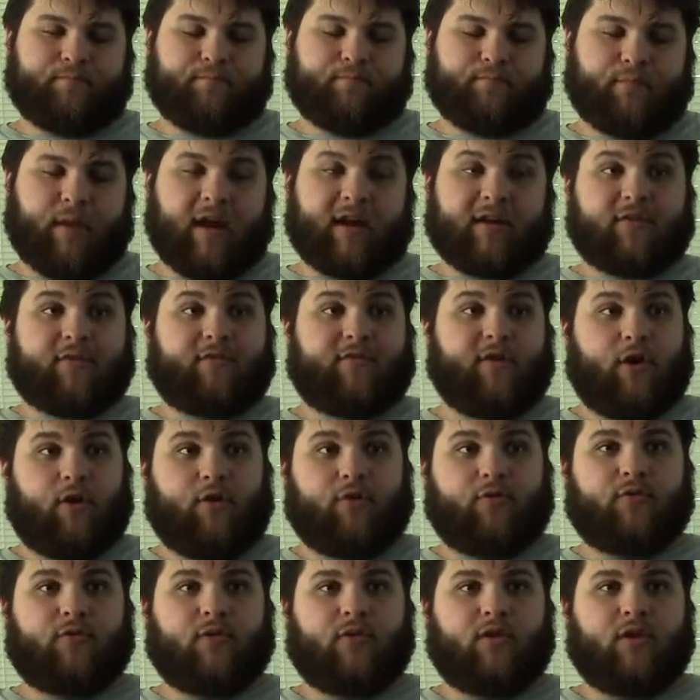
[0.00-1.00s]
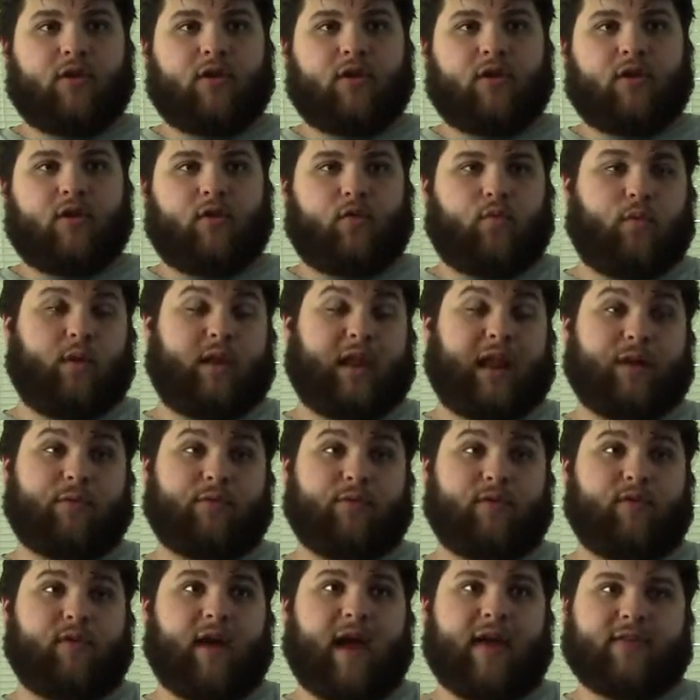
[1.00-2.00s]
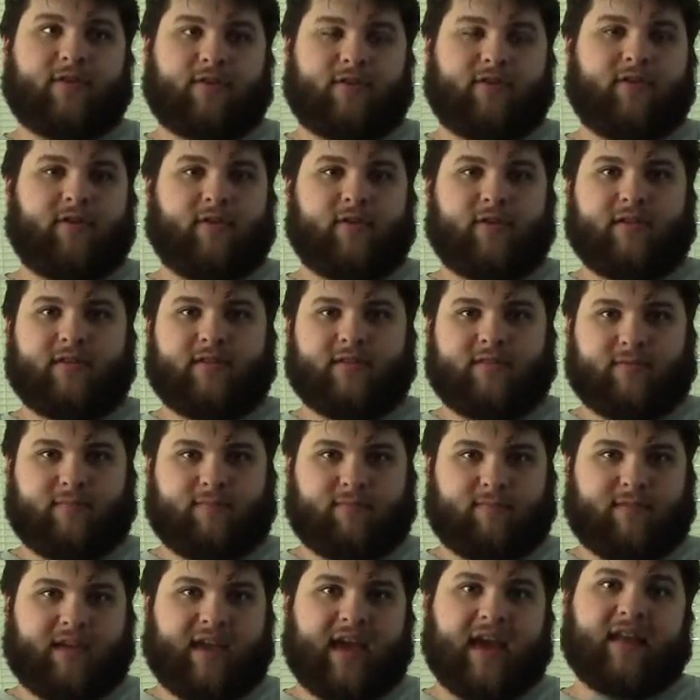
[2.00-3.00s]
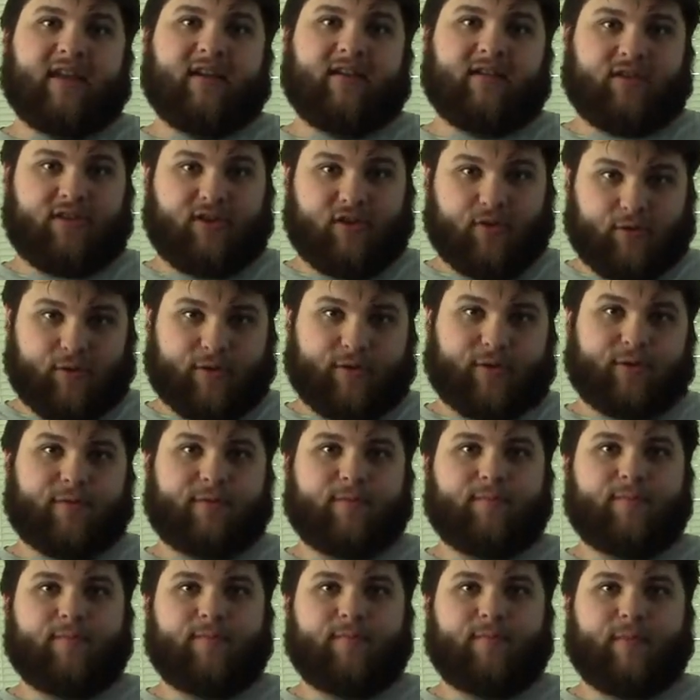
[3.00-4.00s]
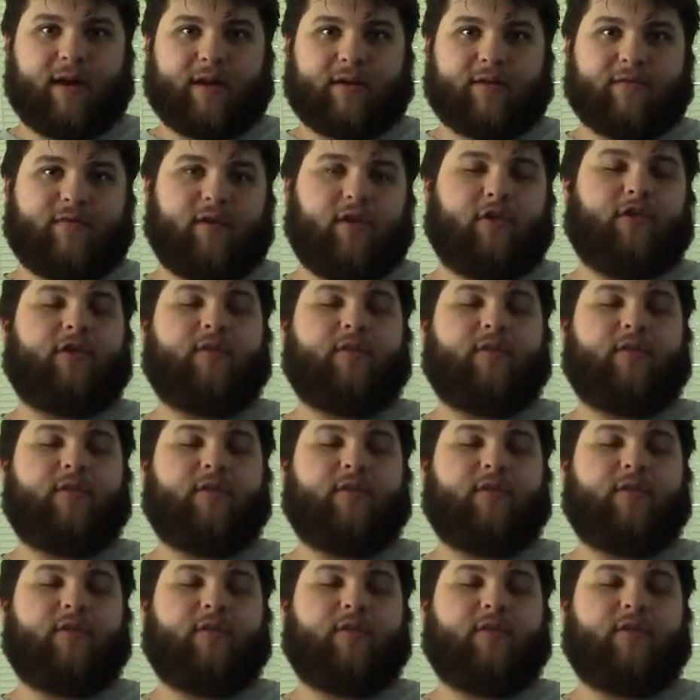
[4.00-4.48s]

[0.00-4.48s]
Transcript: microphone, what I would rather do is get a newer microphone,